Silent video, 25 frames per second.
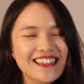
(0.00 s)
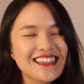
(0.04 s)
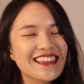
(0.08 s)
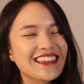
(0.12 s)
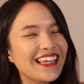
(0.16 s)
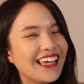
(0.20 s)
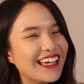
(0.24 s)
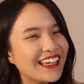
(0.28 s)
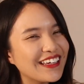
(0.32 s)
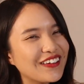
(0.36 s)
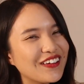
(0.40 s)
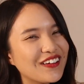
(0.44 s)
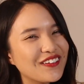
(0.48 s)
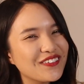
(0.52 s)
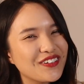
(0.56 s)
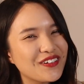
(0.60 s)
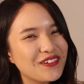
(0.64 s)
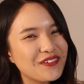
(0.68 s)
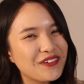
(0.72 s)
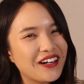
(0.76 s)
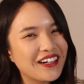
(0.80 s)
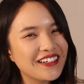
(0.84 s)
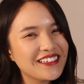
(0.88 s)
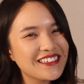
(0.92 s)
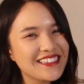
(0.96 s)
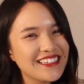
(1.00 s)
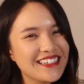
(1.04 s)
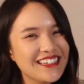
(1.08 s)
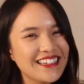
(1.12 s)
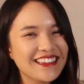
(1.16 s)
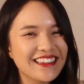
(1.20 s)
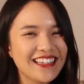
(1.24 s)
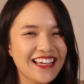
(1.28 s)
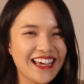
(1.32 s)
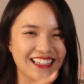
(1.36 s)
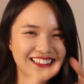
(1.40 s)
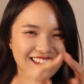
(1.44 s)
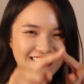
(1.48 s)
Thank you for
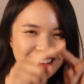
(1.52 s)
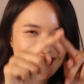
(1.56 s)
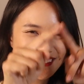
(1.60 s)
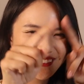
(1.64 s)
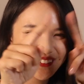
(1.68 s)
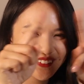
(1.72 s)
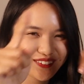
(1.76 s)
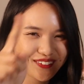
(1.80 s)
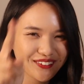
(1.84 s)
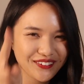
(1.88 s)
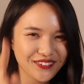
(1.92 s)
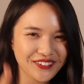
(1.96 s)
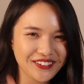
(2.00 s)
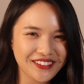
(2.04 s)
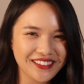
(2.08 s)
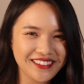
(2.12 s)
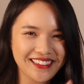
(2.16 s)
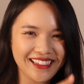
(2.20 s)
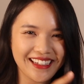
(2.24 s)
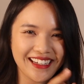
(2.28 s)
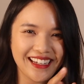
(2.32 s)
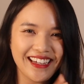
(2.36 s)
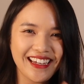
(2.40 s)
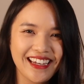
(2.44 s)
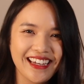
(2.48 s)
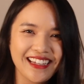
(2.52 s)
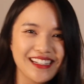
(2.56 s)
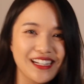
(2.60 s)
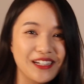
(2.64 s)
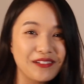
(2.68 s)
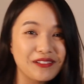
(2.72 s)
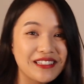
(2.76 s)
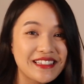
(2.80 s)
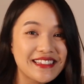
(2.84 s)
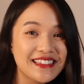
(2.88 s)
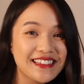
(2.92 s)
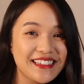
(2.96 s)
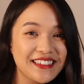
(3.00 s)
watching. That's tutto for today and I
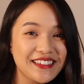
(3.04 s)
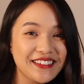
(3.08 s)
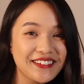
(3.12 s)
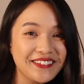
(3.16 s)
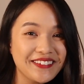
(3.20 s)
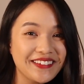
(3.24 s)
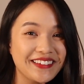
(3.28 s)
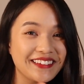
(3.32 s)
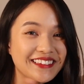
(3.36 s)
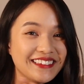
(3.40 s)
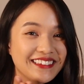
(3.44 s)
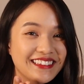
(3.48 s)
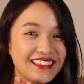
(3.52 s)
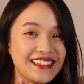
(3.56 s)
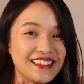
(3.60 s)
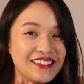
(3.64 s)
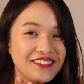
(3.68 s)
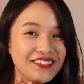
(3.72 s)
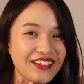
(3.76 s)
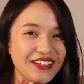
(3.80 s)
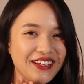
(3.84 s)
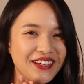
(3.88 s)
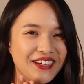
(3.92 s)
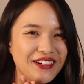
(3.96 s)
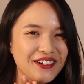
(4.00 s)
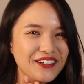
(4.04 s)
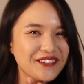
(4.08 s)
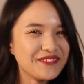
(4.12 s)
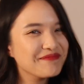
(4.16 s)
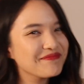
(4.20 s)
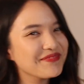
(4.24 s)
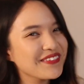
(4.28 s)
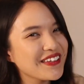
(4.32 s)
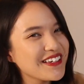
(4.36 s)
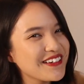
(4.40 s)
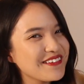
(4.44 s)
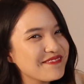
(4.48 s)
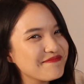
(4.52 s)
will see you in the next video.
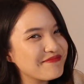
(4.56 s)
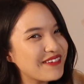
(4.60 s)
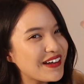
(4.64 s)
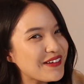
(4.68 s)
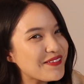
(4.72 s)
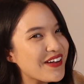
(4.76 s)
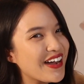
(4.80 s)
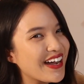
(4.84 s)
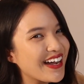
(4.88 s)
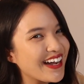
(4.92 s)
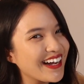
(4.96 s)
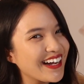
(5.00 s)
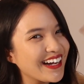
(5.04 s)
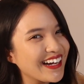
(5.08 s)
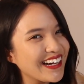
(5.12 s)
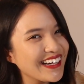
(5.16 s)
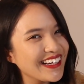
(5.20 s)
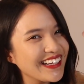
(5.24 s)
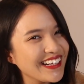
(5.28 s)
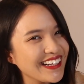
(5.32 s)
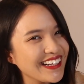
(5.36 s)
Bye bye.